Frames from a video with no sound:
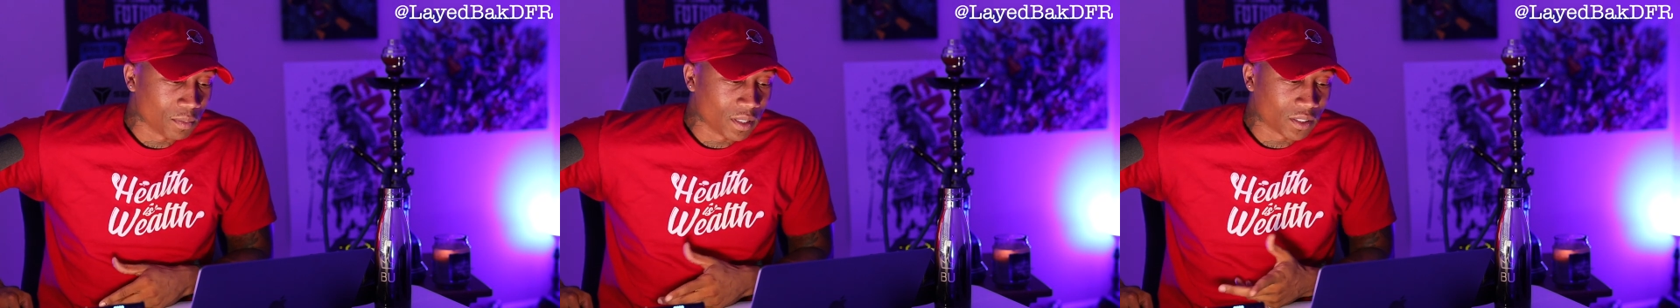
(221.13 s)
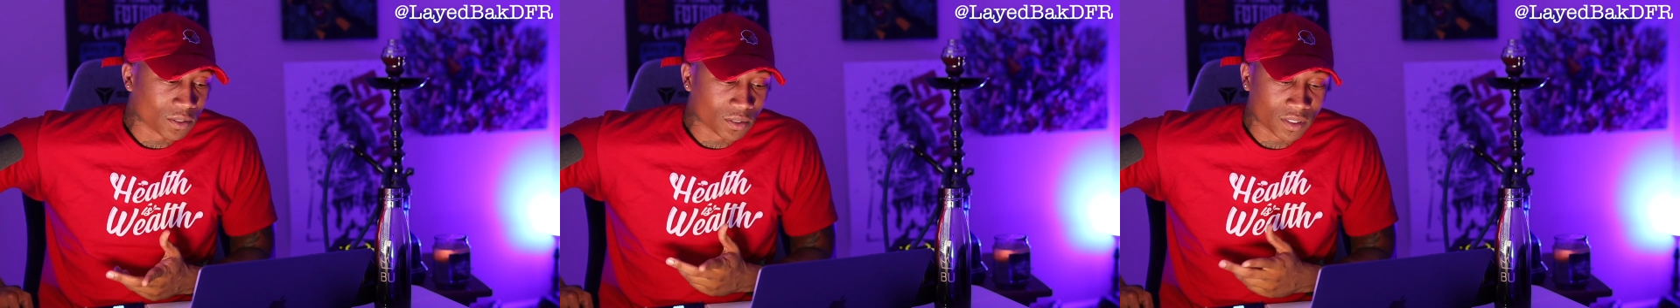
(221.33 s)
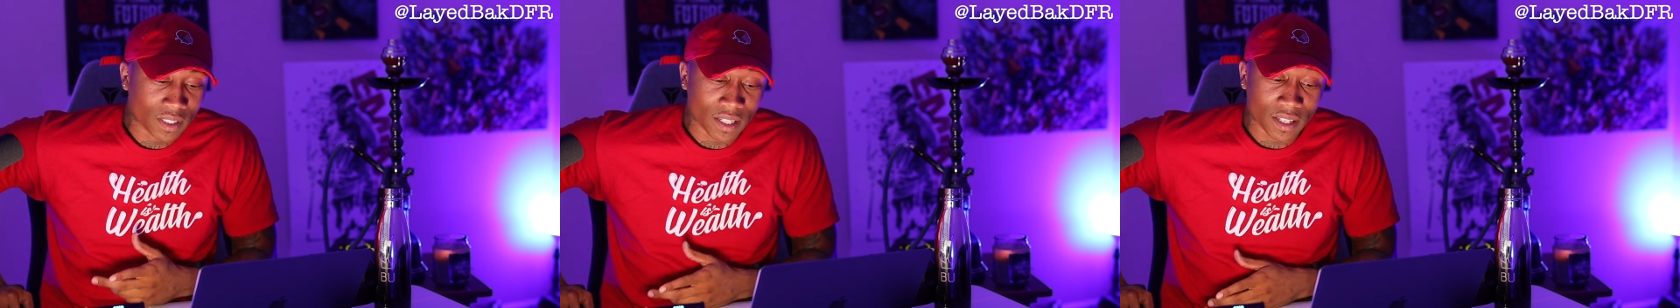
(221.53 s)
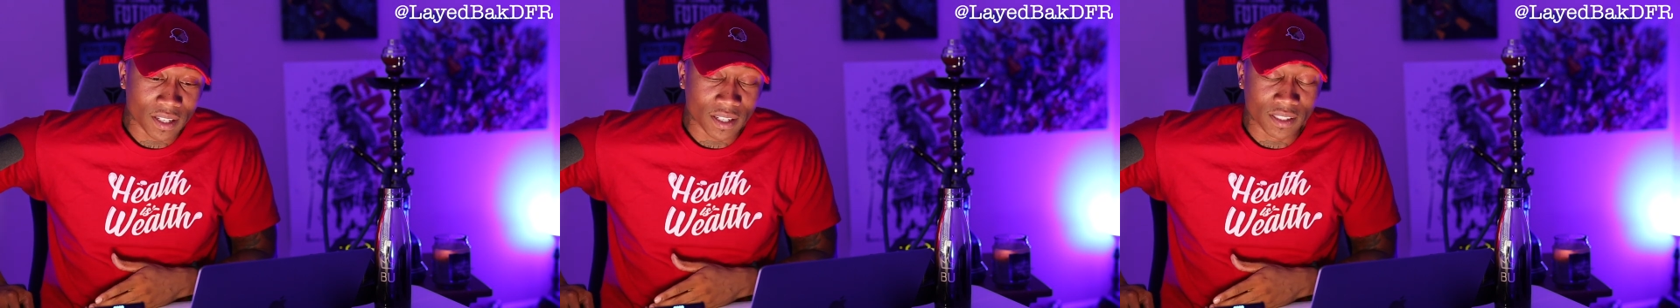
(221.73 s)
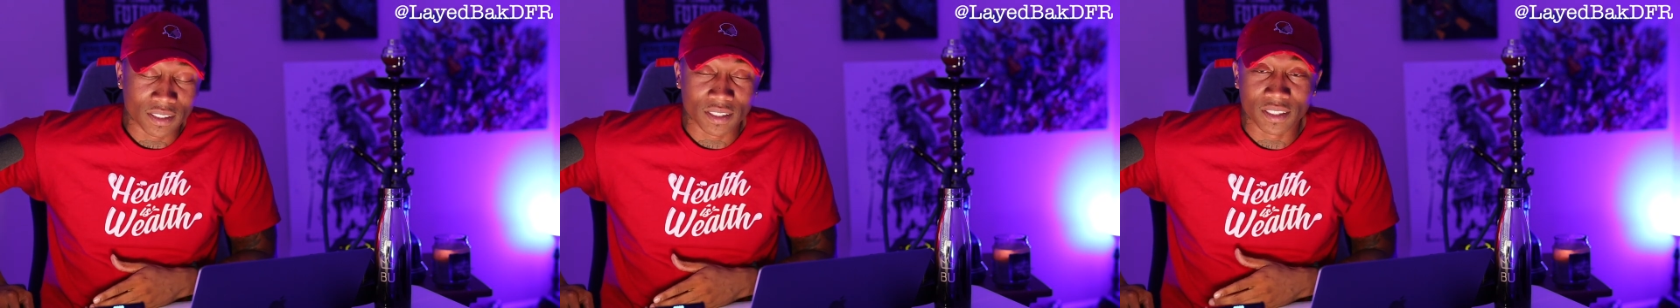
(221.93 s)
mental
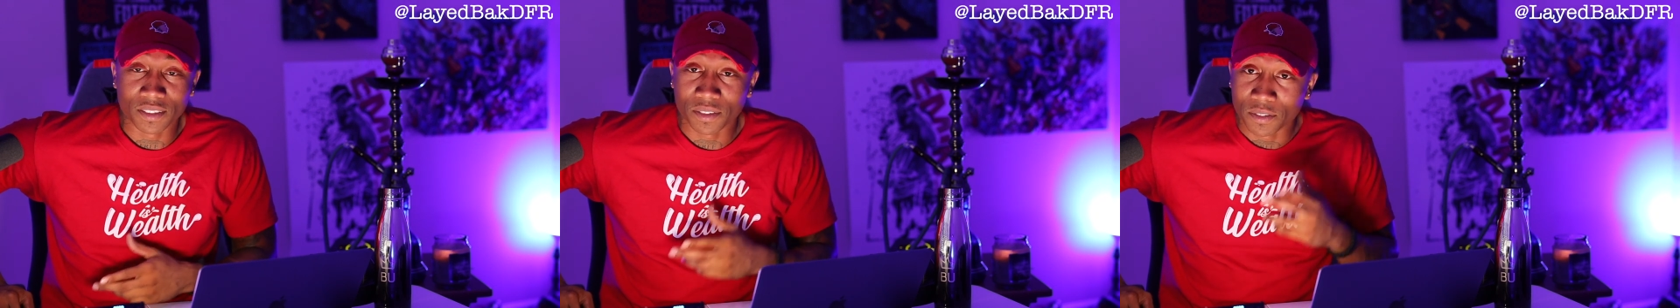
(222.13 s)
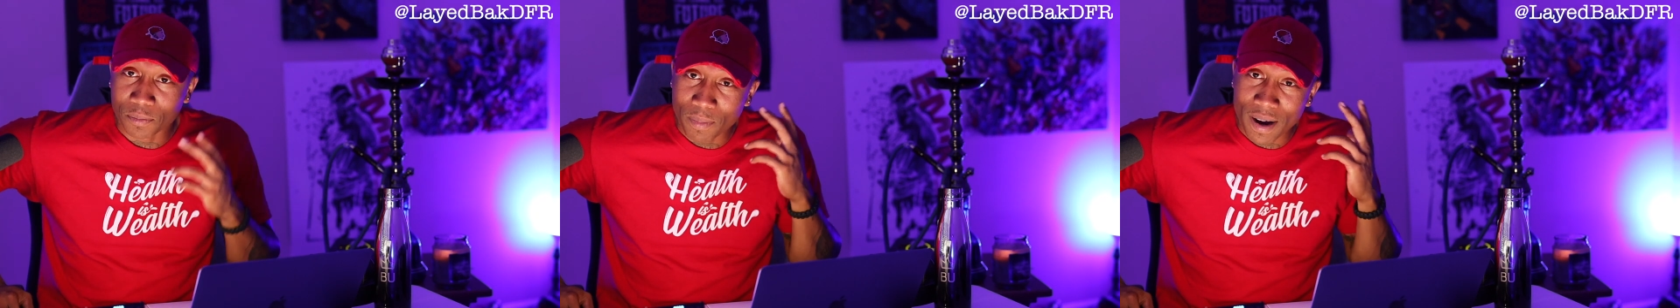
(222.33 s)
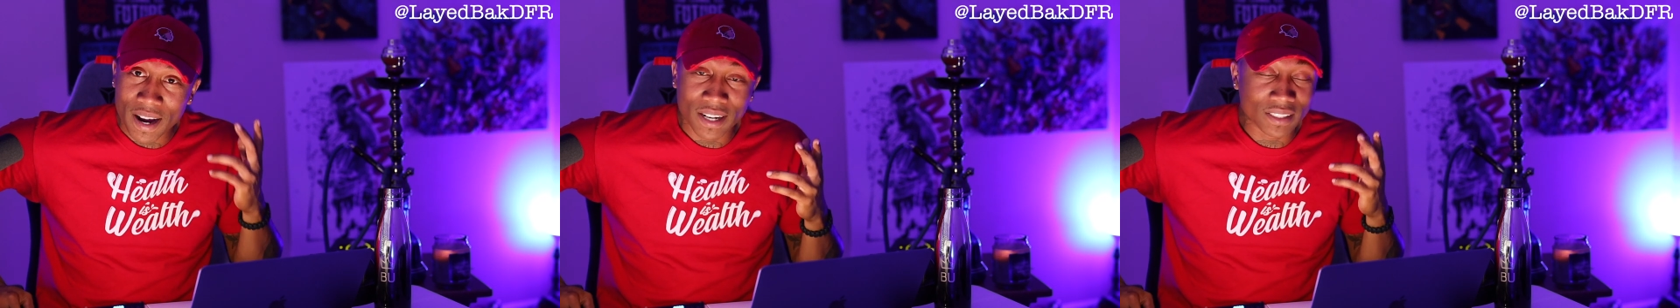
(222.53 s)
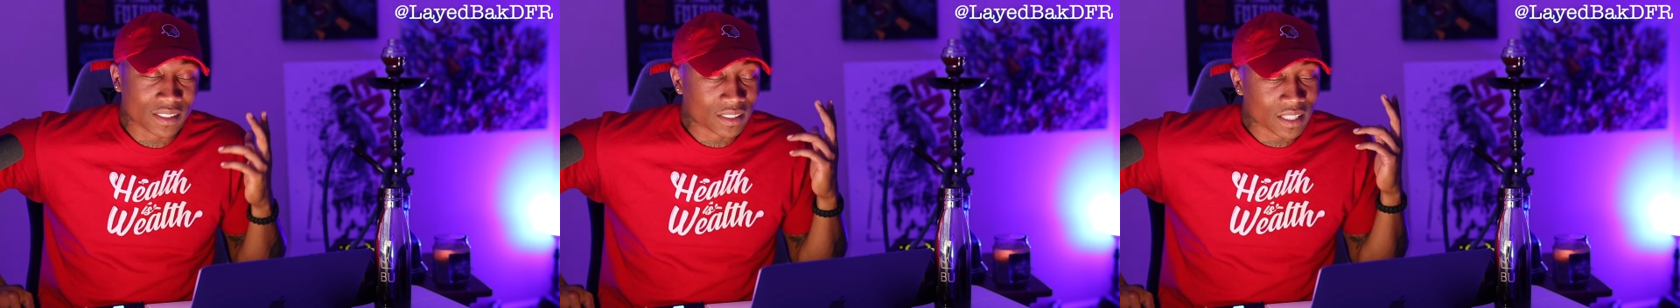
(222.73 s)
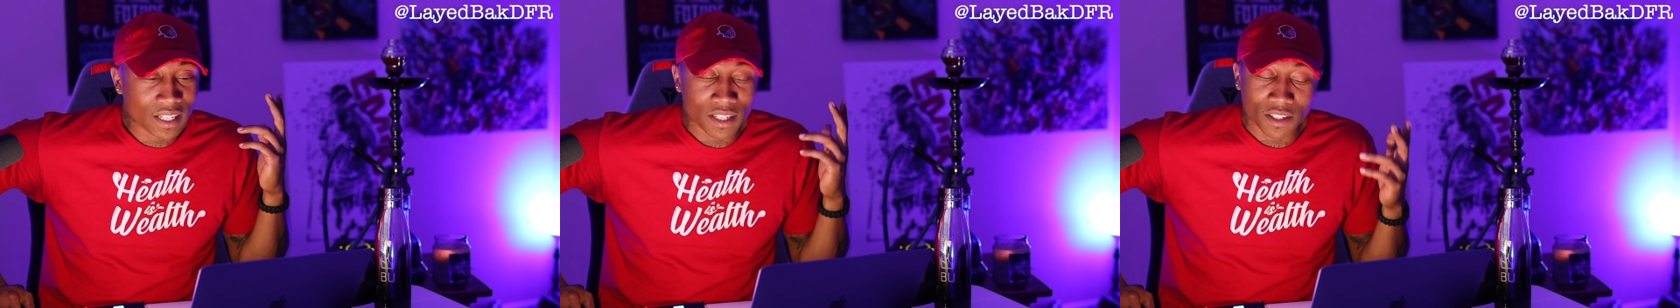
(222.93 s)
set, his
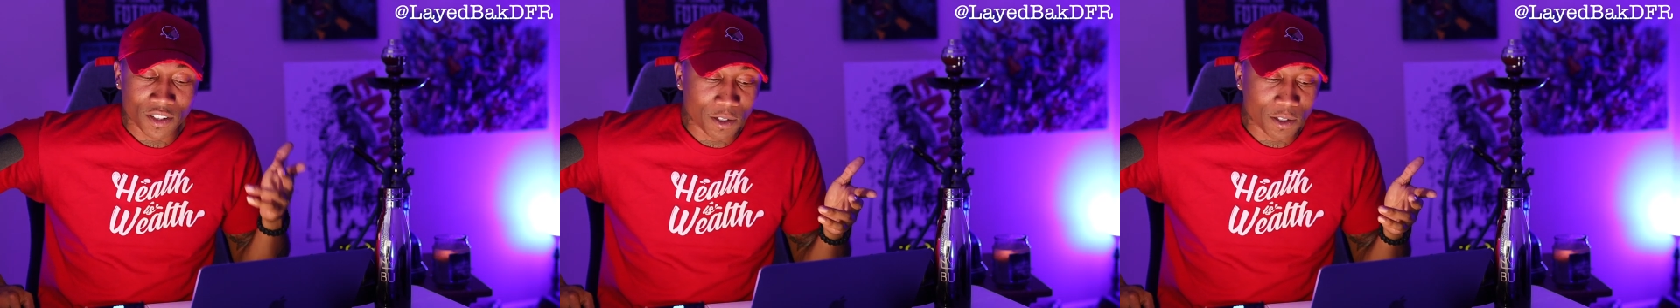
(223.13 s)
mindset.